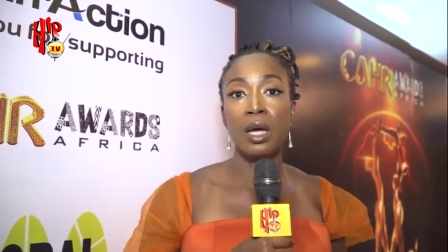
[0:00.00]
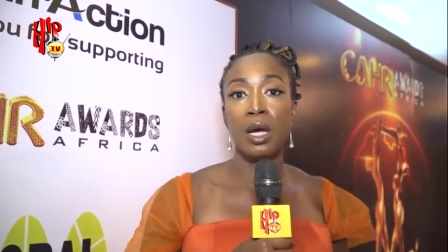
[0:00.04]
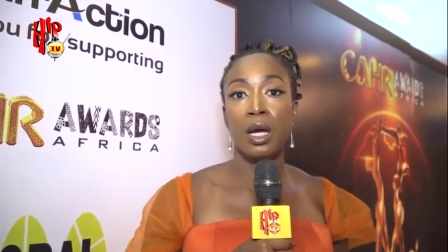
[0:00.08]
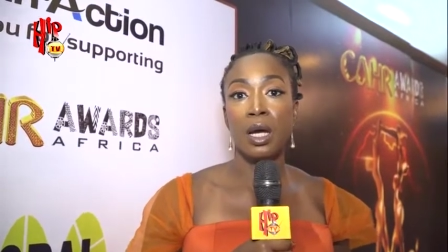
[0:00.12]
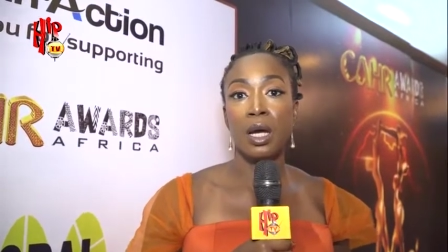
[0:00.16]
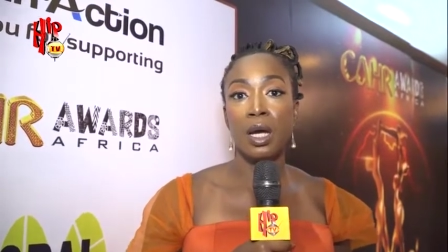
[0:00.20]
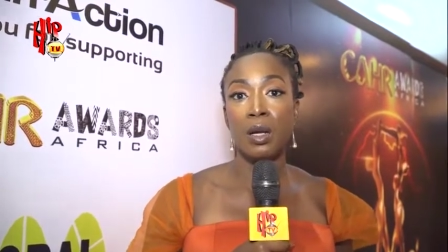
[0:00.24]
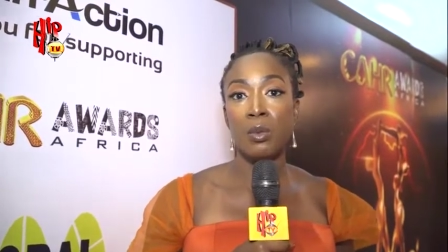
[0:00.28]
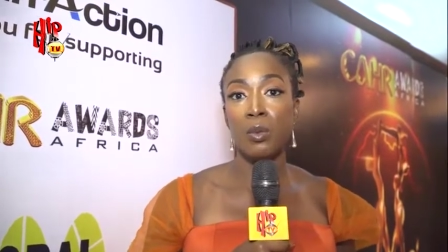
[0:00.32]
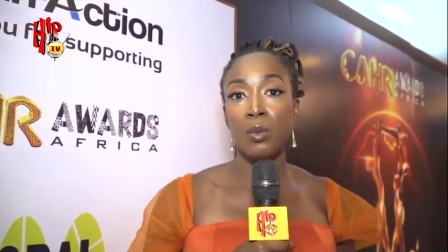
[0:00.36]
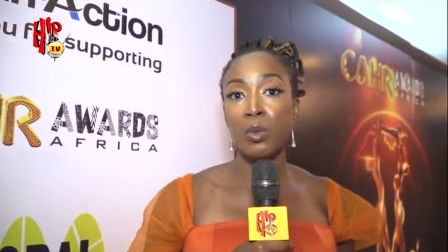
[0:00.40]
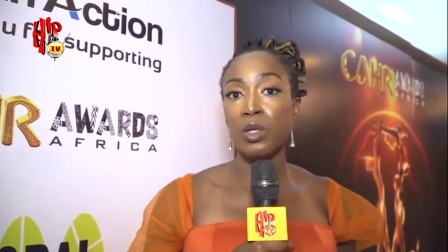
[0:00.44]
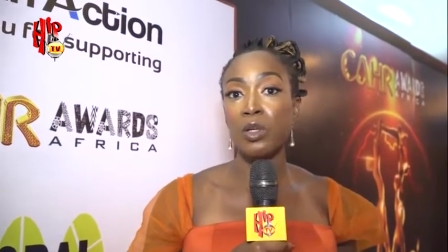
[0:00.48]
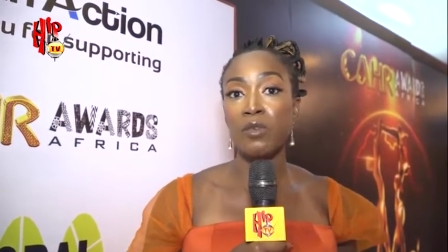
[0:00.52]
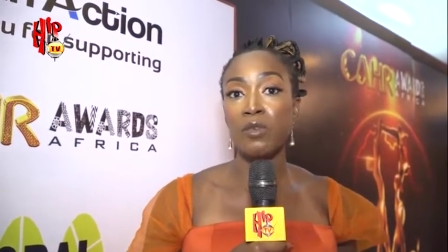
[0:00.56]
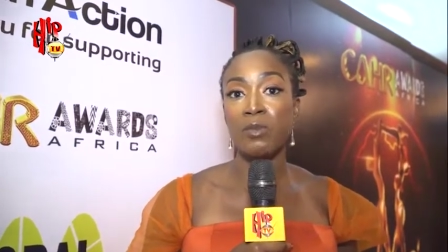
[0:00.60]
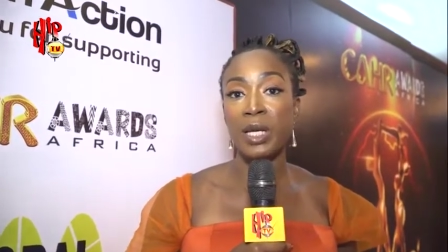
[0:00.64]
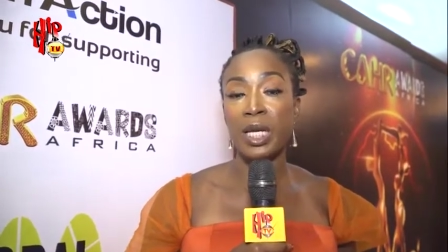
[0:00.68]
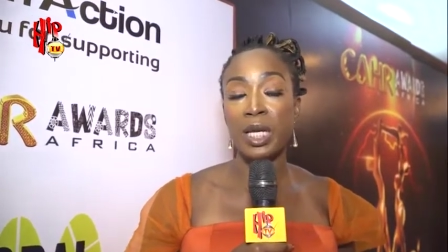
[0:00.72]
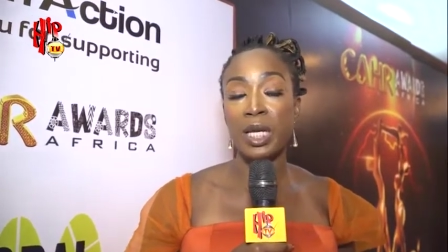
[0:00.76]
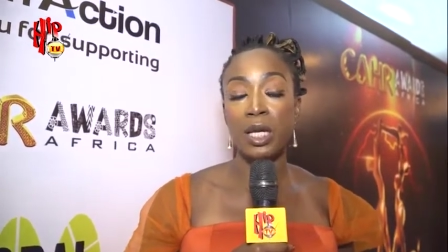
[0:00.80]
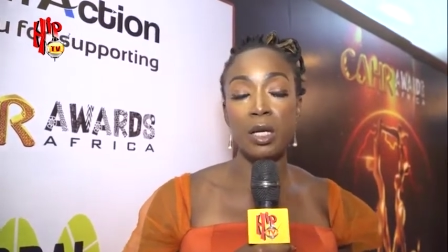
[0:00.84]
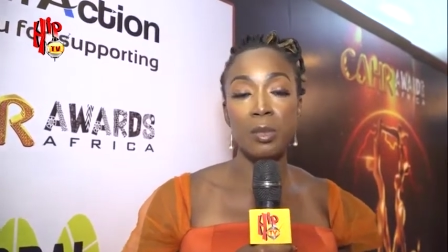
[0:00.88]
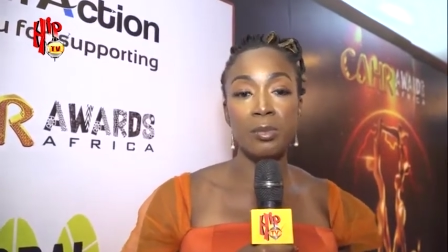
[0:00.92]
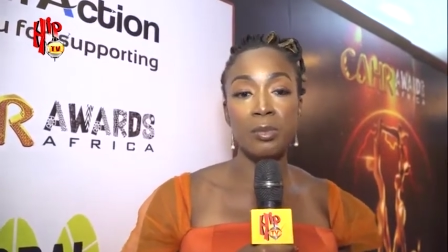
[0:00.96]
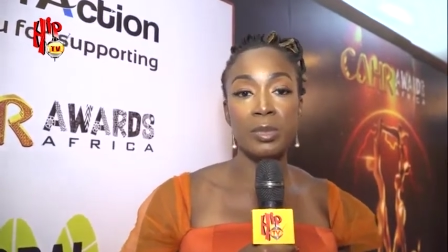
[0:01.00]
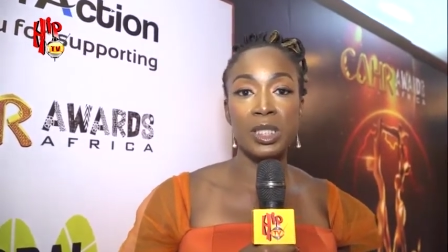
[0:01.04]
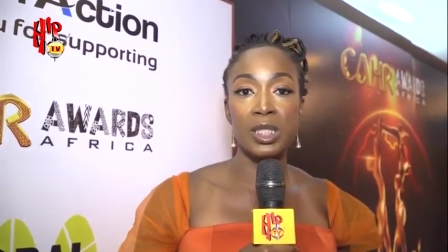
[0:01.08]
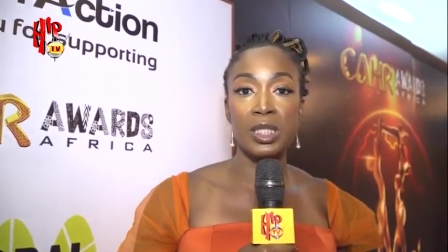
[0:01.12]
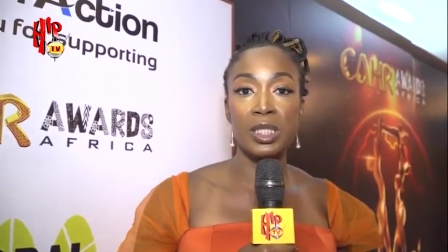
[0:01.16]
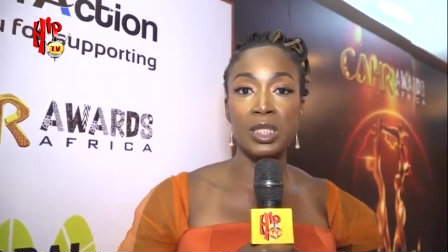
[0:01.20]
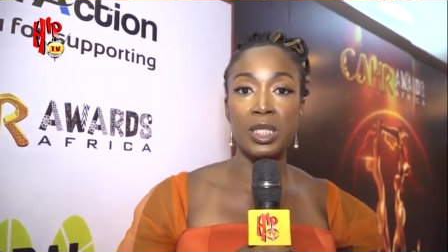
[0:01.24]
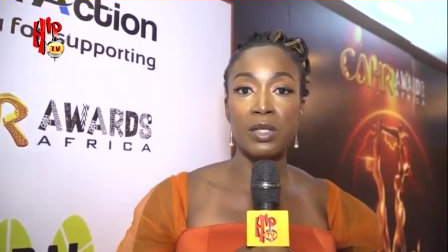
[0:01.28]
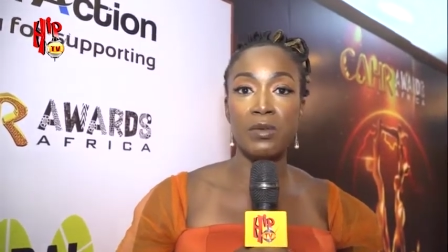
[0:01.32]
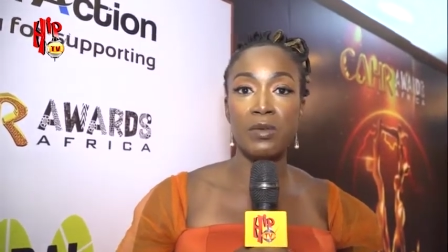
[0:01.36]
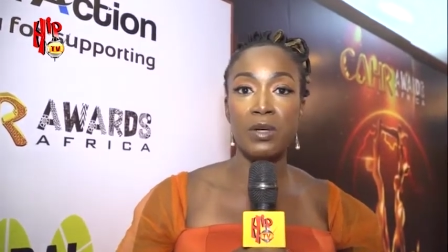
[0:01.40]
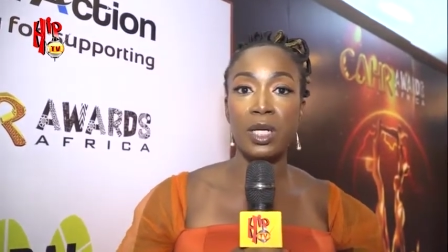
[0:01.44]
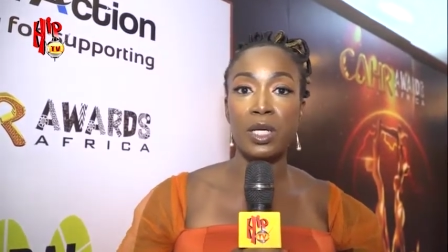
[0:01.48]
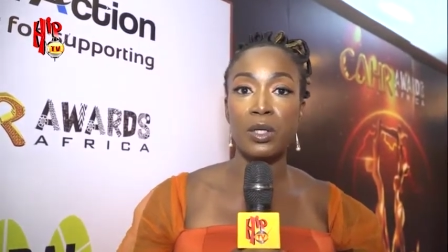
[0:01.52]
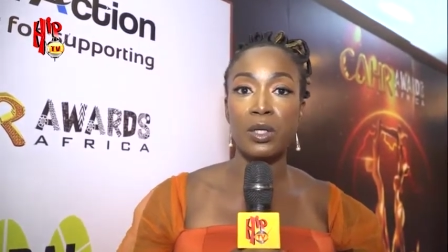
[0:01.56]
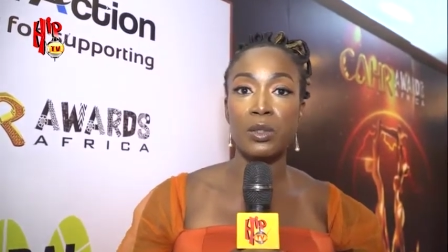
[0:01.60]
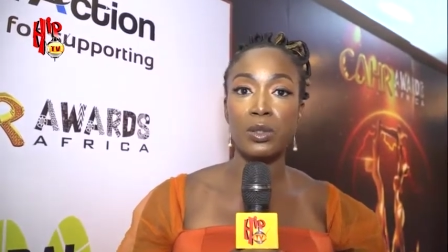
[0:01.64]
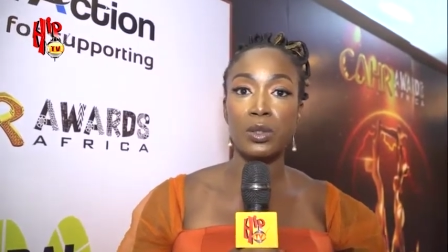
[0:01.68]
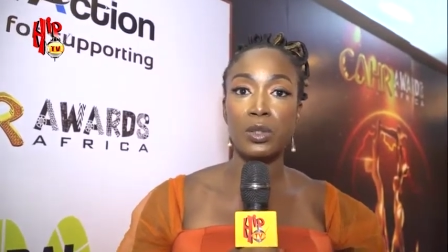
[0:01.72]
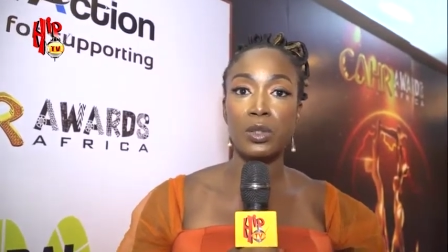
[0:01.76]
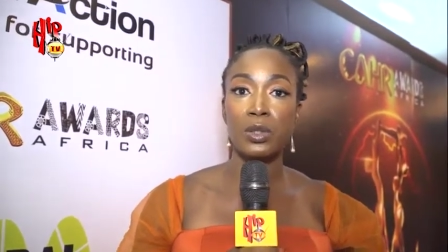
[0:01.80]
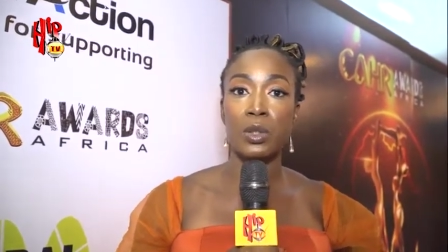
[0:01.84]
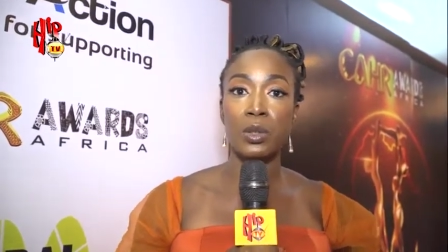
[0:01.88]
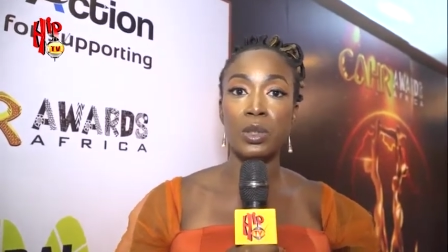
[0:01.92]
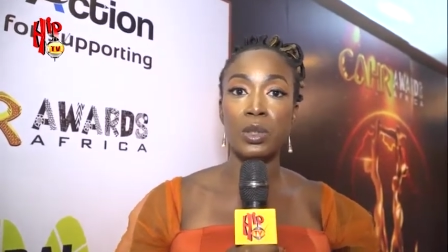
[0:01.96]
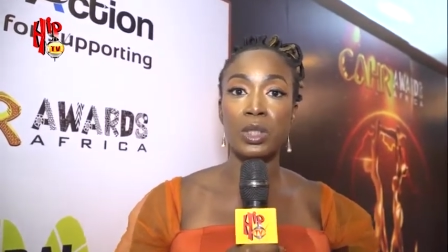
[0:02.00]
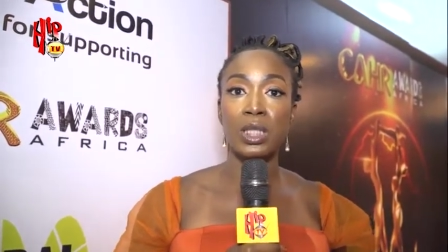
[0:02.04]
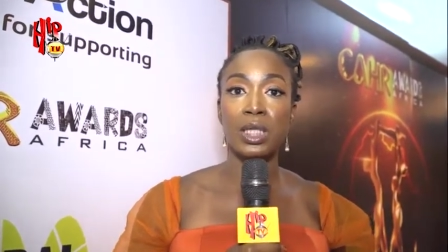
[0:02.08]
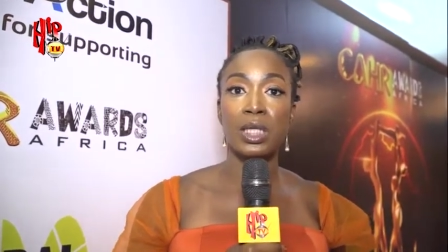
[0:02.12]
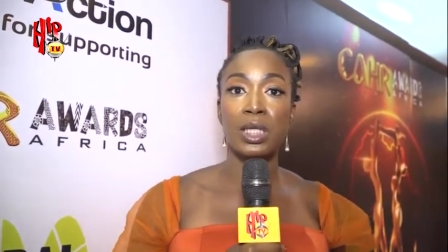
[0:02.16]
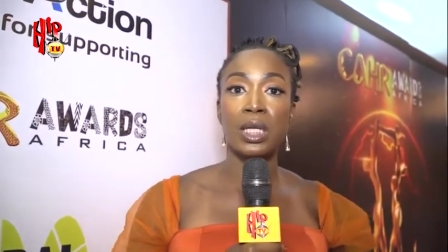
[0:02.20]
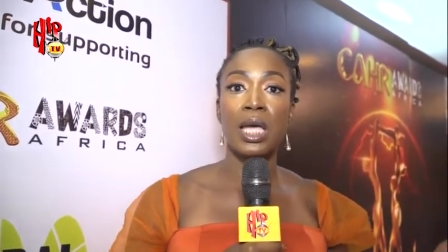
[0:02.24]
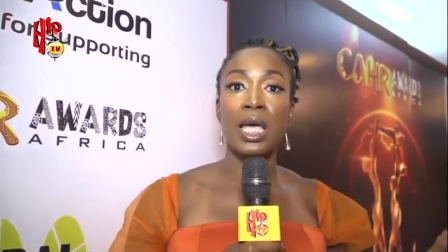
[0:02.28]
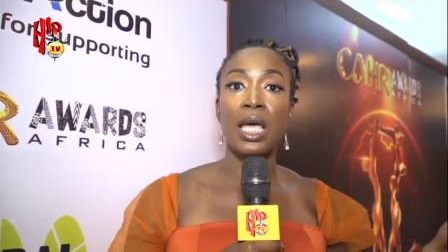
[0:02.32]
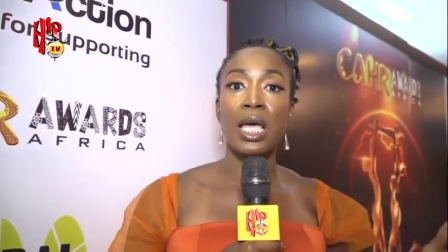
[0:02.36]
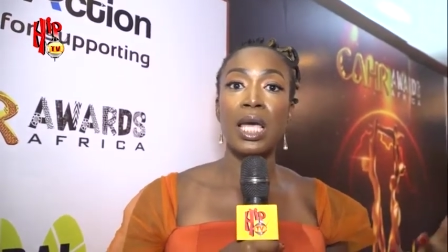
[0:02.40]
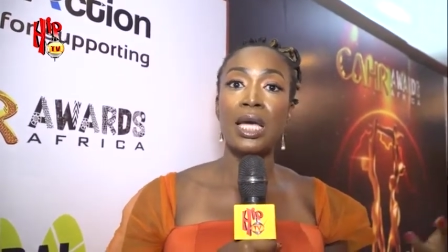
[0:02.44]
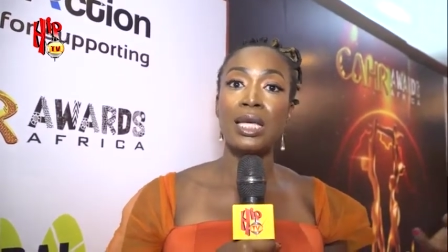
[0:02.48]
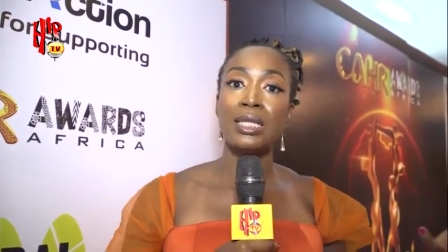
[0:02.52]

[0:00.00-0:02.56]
one of my companies, General Consulting,